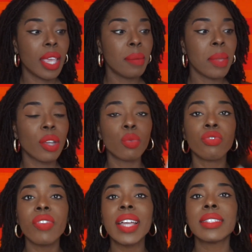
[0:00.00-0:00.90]
They make
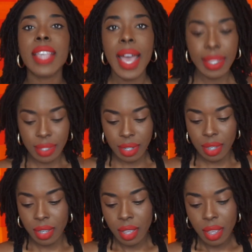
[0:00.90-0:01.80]

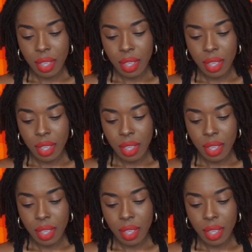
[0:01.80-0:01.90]
fantastic,